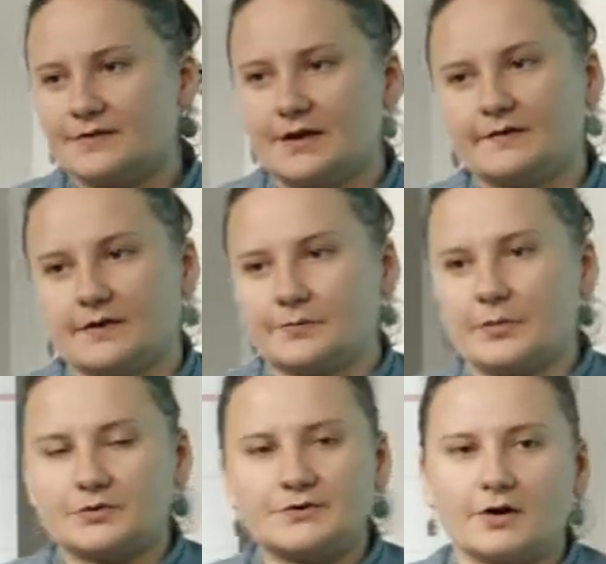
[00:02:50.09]
thing that
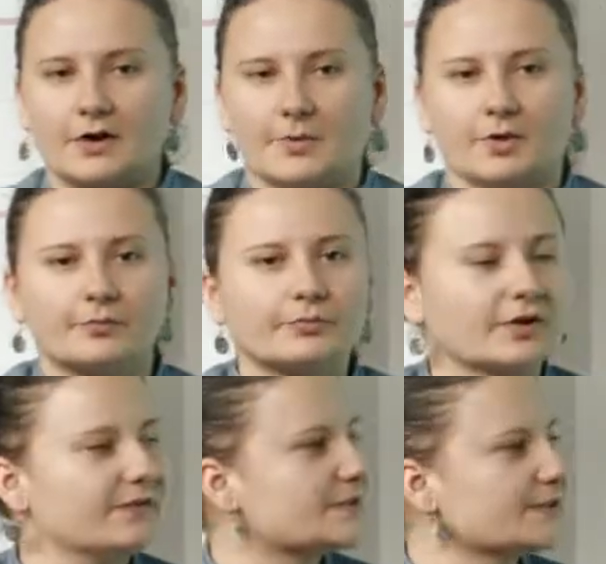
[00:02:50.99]
we were talking about
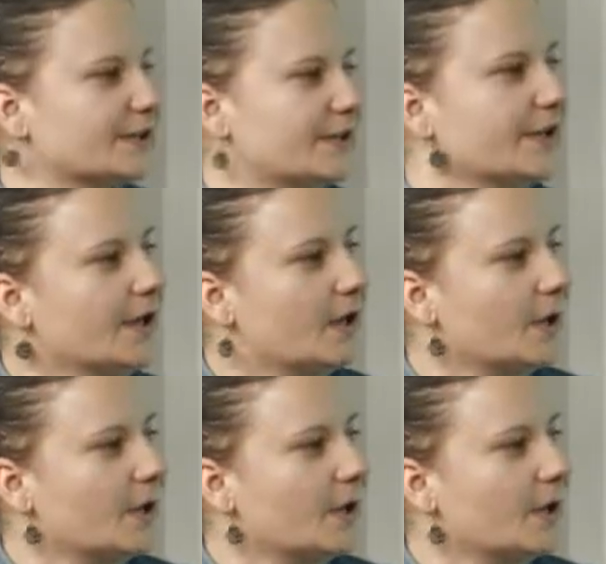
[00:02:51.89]
previously,